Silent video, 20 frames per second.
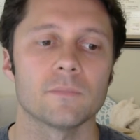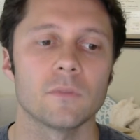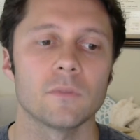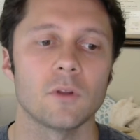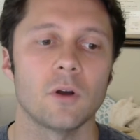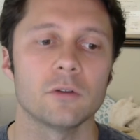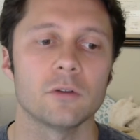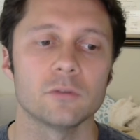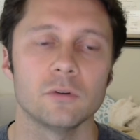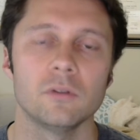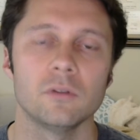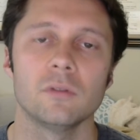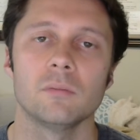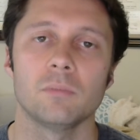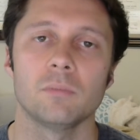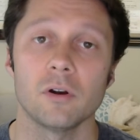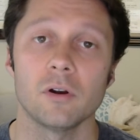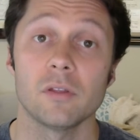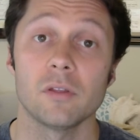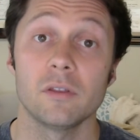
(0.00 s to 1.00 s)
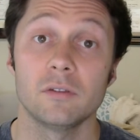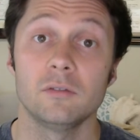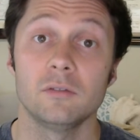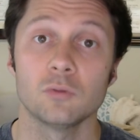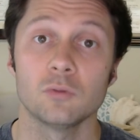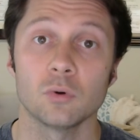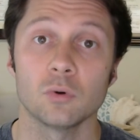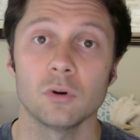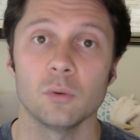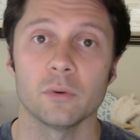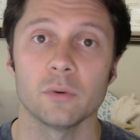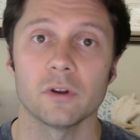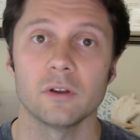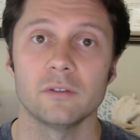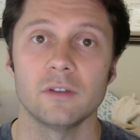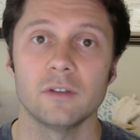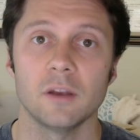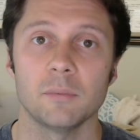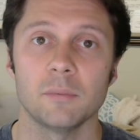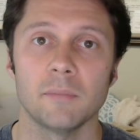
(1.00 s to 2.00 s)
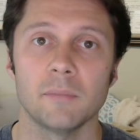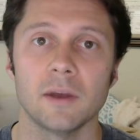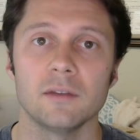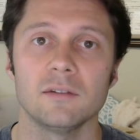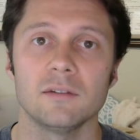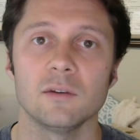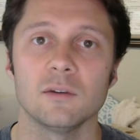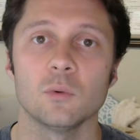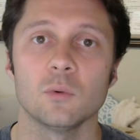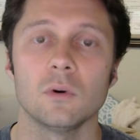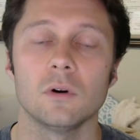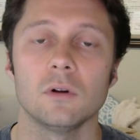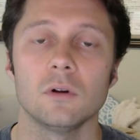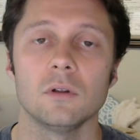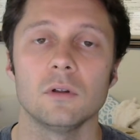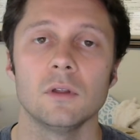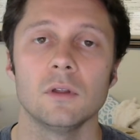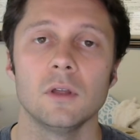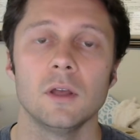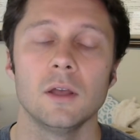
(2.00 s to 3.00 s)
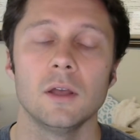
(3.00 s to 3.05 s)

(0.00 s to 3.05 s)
Also, in part of this tutorial, we're going to set up a MySQL